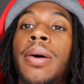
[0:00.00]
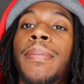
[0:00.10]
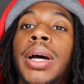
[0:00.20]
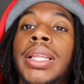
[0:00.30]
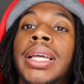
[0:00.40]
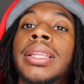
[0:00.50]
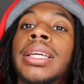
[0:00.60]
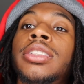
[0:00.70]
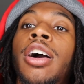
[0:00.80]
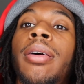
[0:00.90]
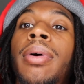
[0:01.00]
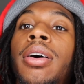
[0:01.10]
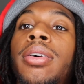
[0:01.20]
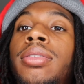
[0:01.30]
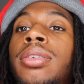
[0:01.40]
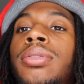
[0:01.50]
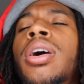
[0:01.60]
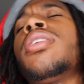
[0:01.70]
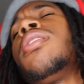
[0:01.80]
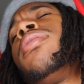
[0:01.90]
But let's talk about.
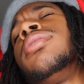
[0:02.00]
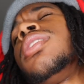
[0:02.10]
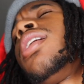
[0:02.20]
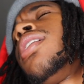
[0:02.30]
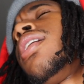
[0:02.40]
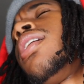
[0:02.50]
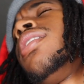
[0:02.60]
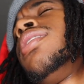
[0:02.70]
Hold on. No. I'm gonna